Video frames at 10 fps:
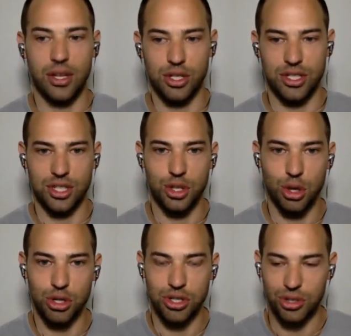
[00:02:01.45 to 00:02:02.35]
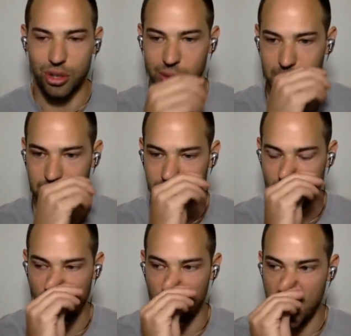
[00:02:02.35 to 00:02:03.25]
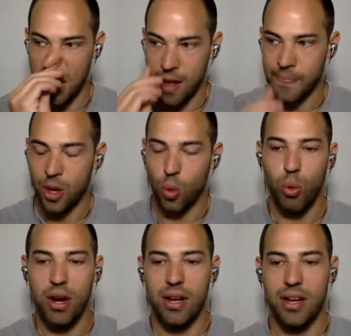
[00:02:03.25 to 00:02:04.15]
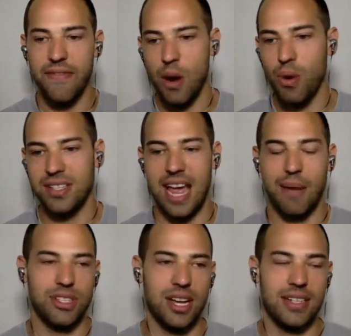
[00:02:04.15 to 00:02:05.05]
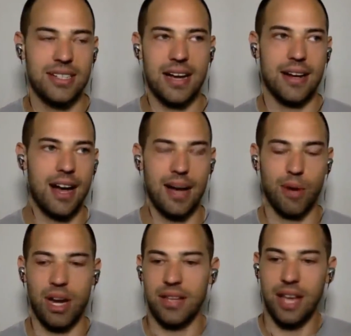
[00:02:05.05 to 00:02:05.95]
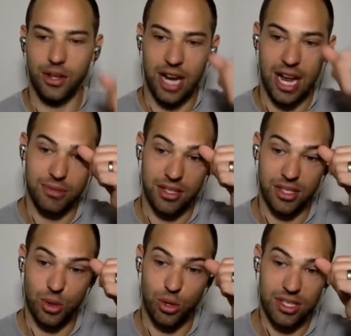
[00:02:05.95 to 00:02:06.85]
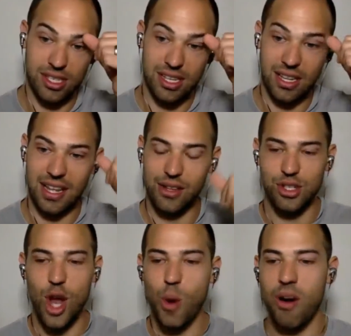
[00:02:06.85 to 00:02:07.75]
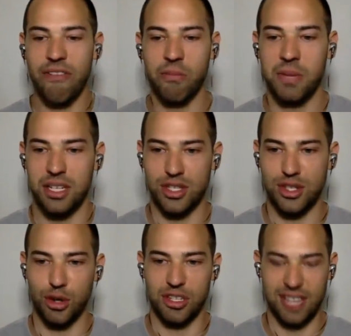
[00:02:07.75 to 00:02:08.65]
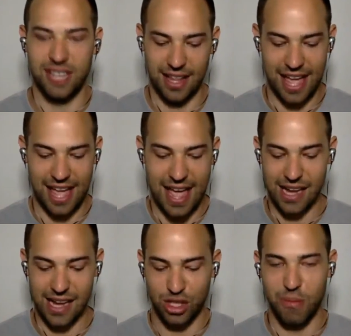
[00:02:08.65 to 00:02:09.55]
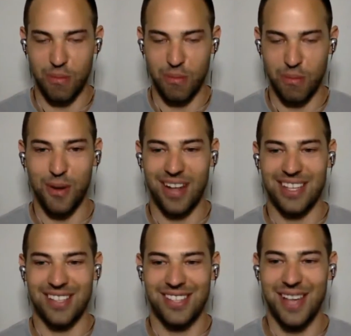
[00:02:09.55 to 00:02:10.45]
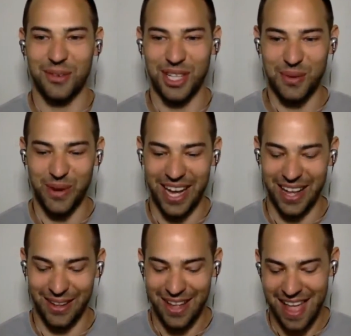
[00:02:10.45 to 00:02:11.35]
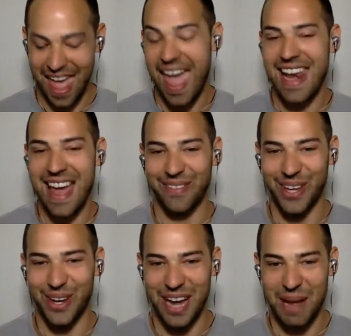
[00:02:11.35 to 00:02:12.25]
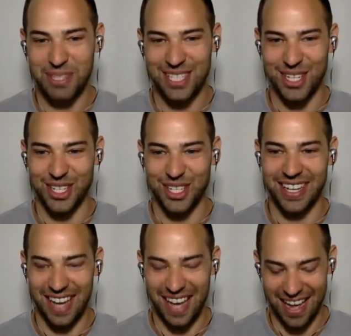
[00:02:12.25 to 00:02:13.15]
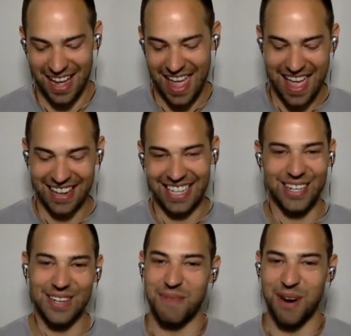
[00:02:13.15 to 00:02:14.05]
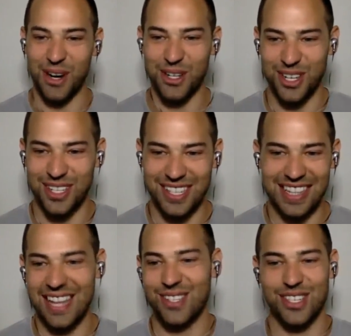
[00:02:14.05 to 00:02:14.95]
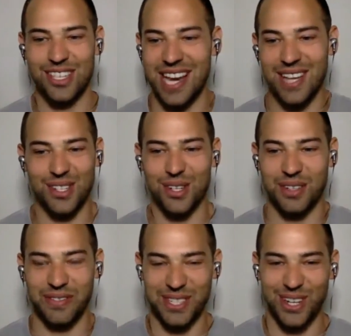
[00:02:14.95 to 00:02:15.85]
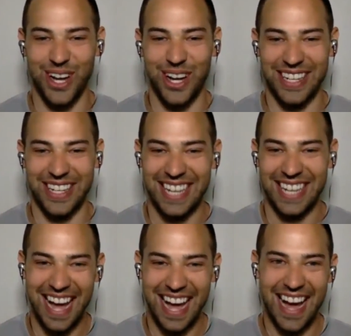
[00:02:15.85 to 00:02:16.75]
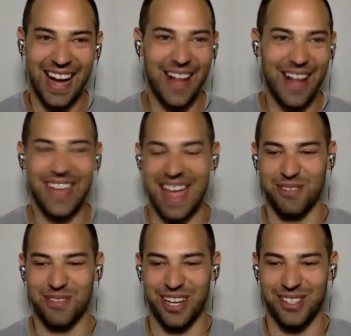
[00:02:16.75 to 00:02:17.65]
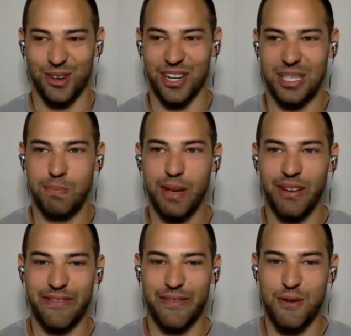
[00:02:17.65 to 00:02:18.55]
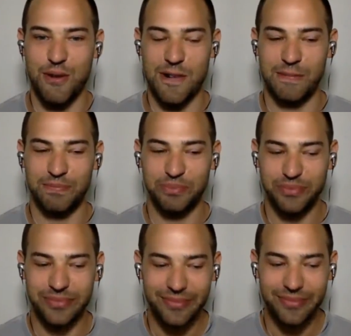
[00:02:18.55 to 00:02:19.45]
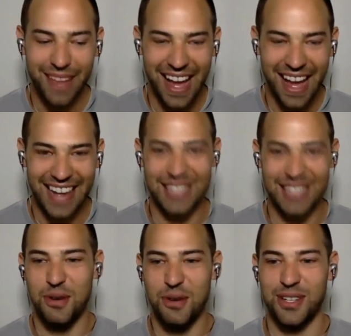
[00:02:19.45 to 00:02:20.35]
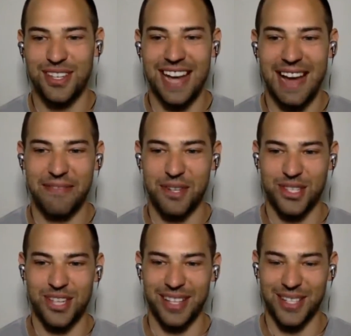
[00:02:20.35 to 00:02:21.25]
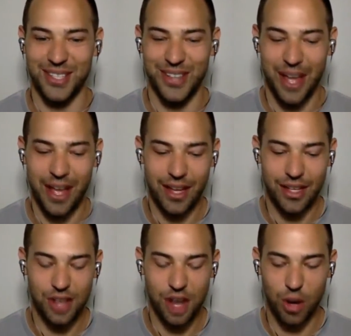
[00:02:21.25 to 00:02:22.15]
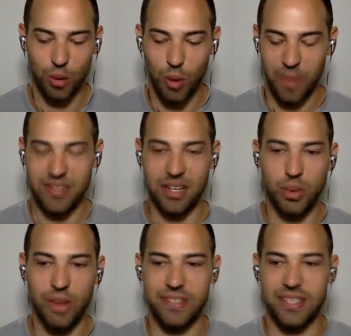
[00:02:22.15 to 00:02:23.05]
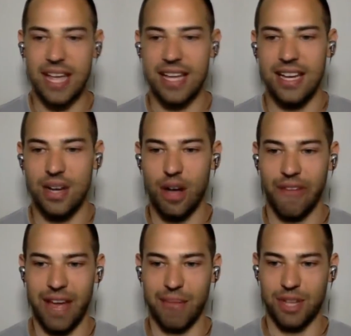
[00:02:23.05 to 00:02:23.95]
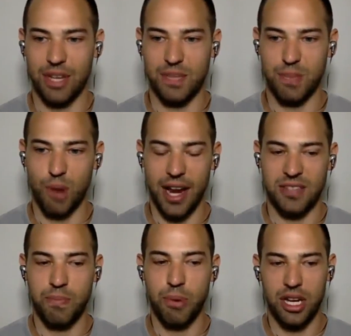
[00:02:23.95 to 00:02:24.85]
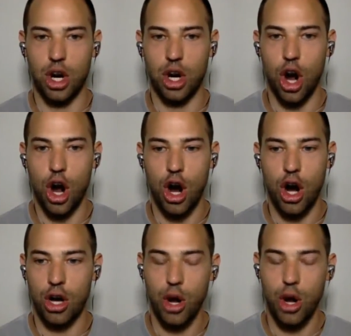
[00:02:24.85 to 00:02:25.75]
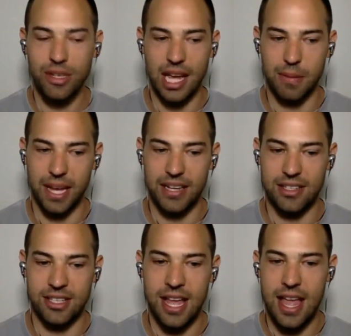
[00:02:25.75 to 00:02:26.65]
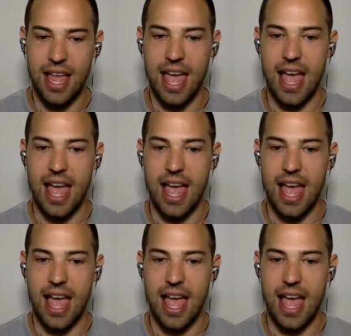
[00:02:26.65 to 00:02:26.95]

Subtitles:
sellers to search through. So if I went to Amazon.com or any of the other Amazon stores, there's nowhere for me to search and say like, hey, show me all the products that sell really well and have low competition and like good margins. Like that's just not a search filter on the Amazon store. It's built for consumers and not for sellers. So what we've done is we've taken in all of Amazon's products, put it in our own database,